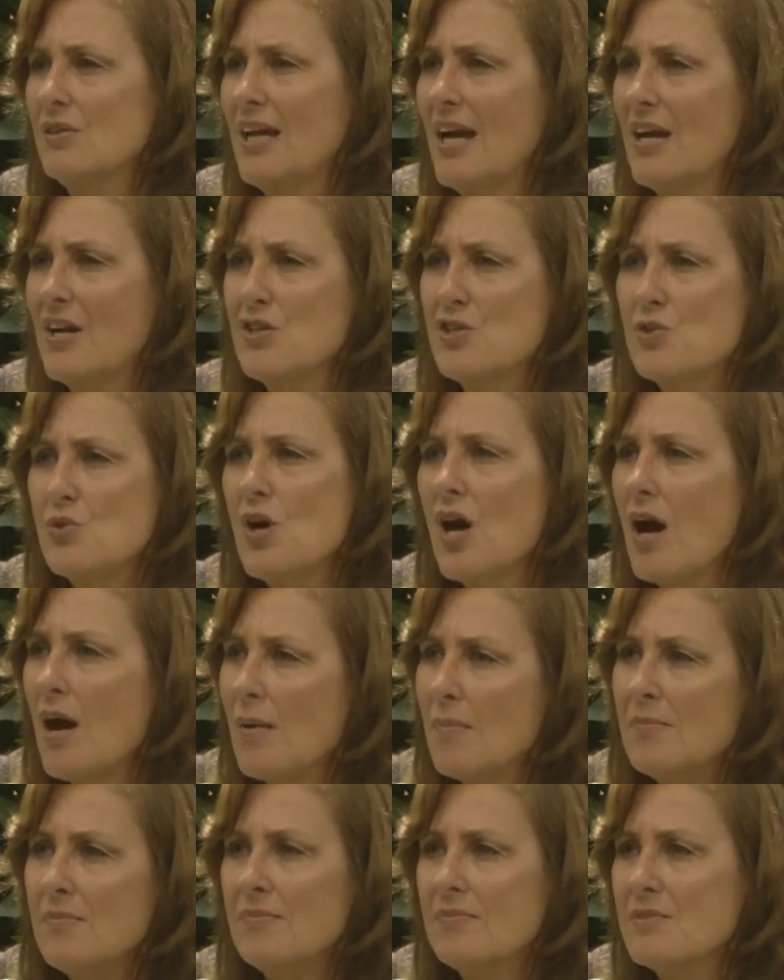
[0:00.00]
how did you
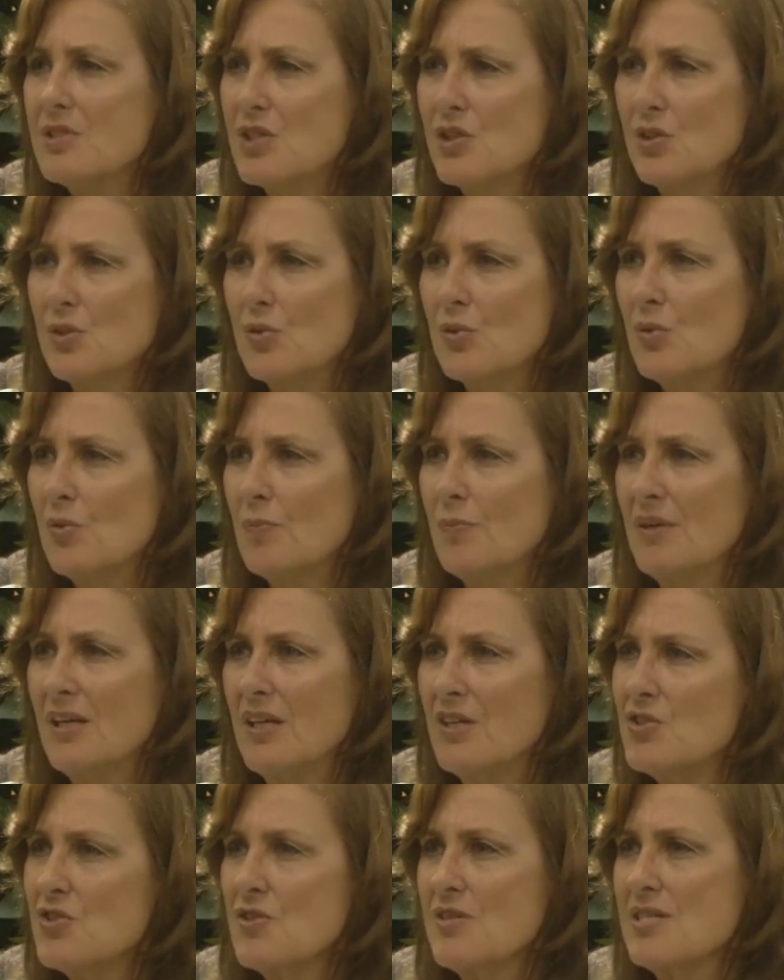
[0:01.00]
come to be
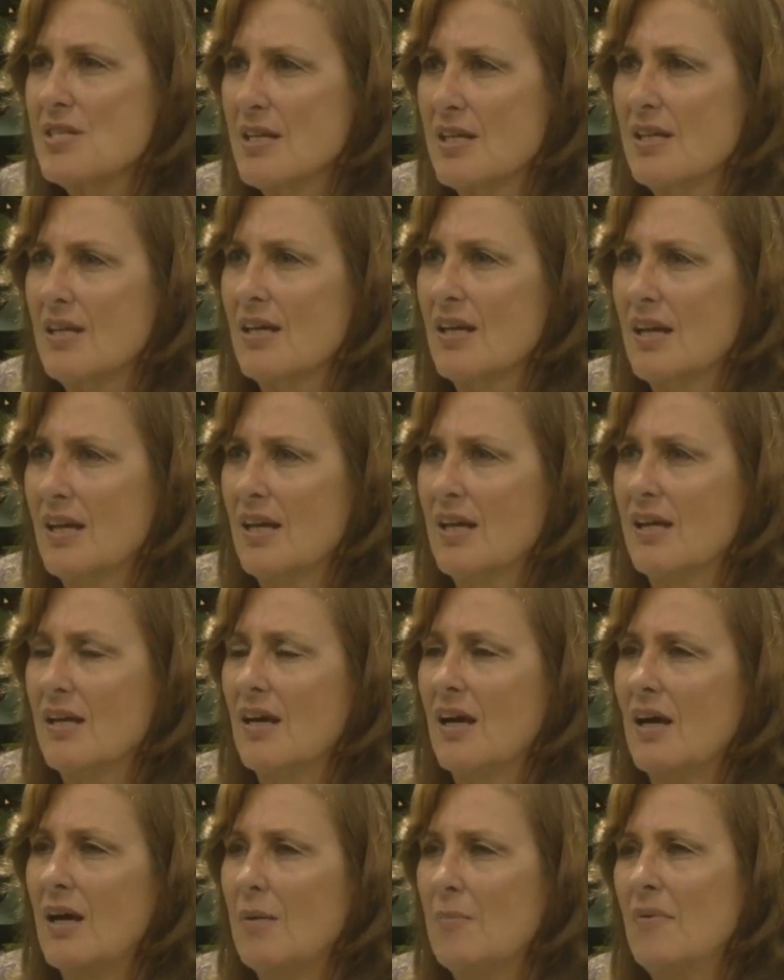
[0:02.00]
interested in it?
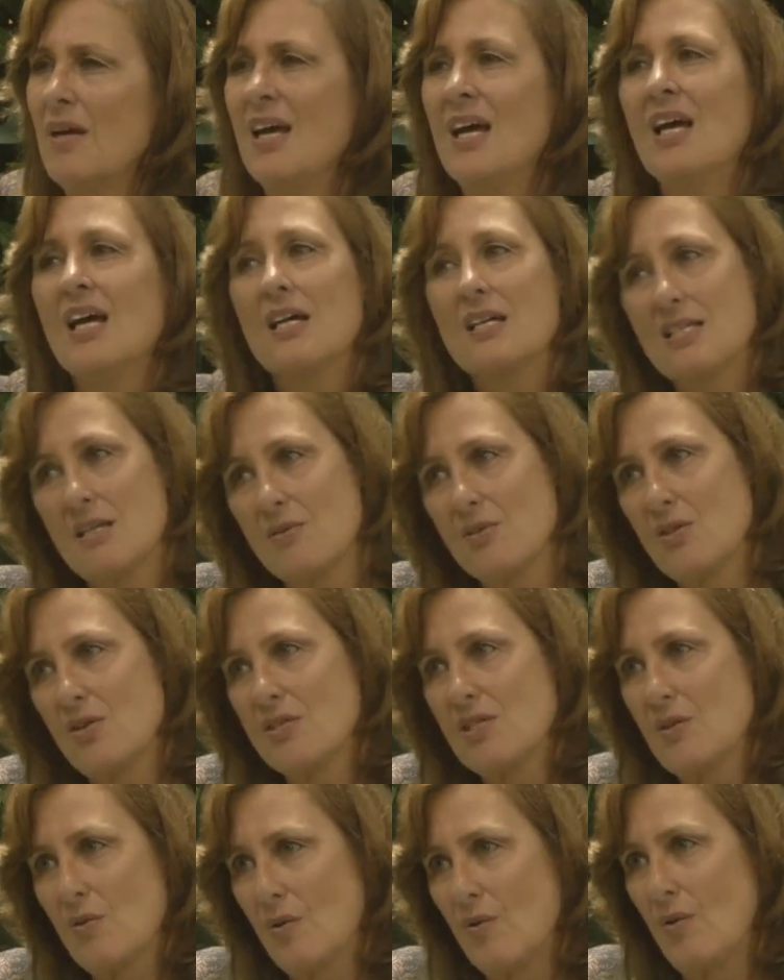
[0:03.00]
Because that was
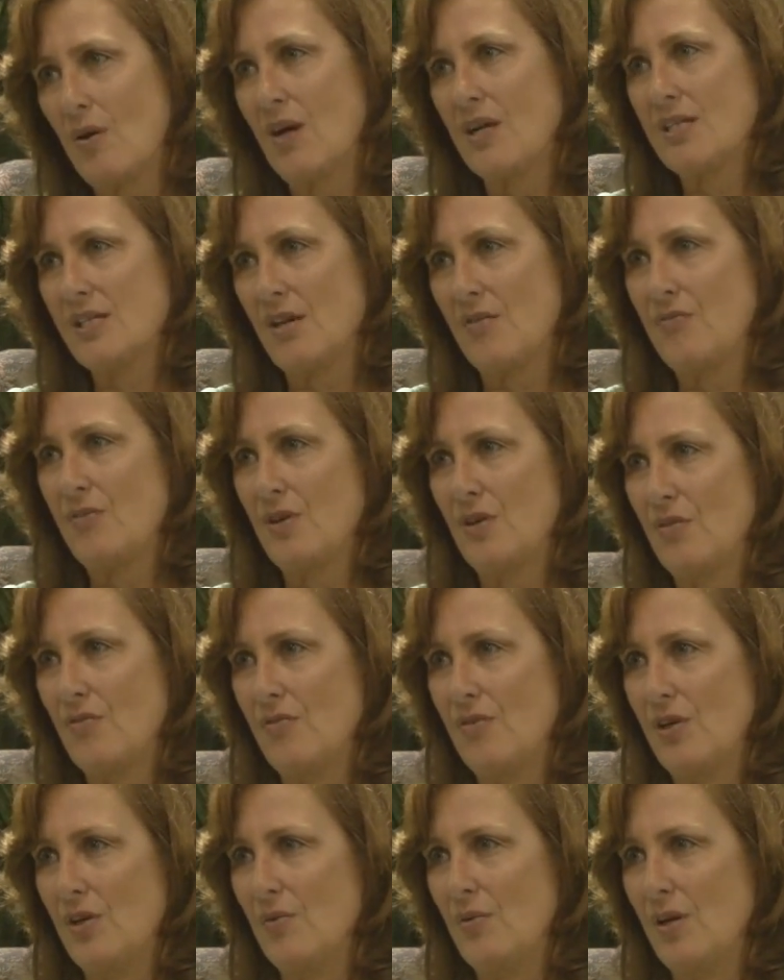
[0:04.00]
also a tough year for
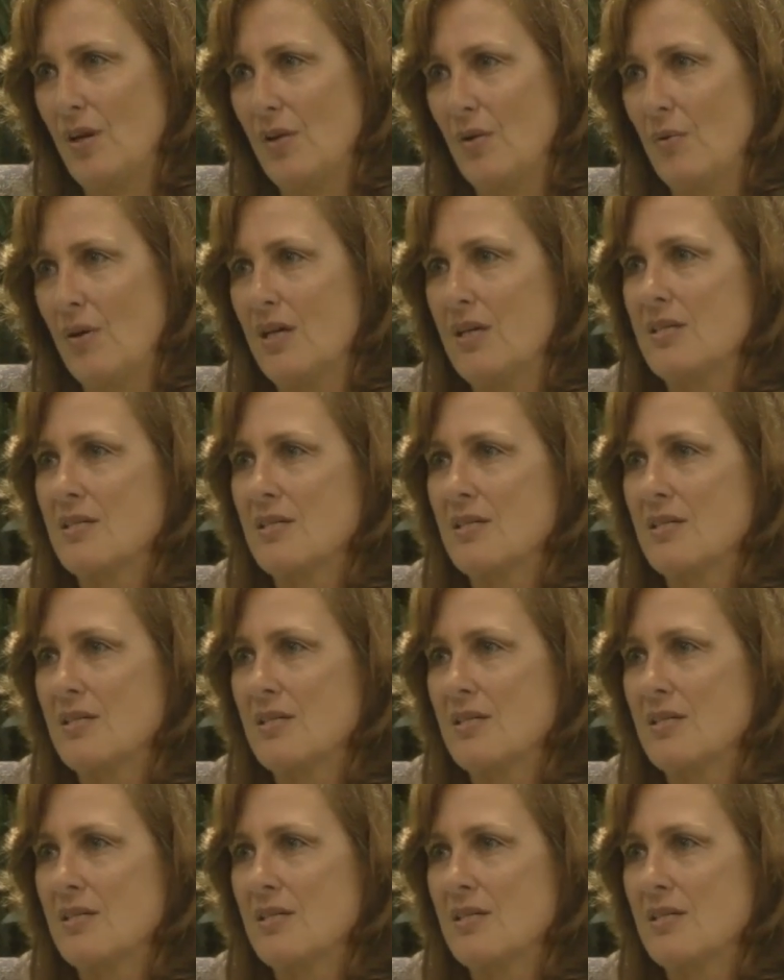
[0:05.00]
you in other ways.